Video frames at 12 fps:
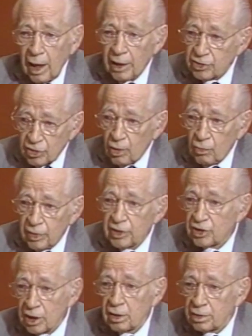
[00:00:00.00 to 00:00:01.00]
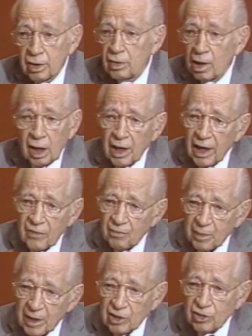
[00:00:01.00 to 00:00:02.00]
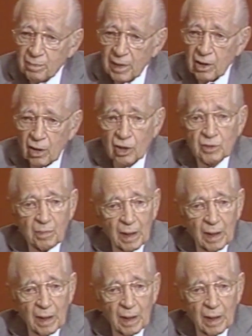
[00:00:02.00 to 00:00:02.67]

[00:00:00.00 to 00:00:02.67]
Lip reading: And so we still do not have peace because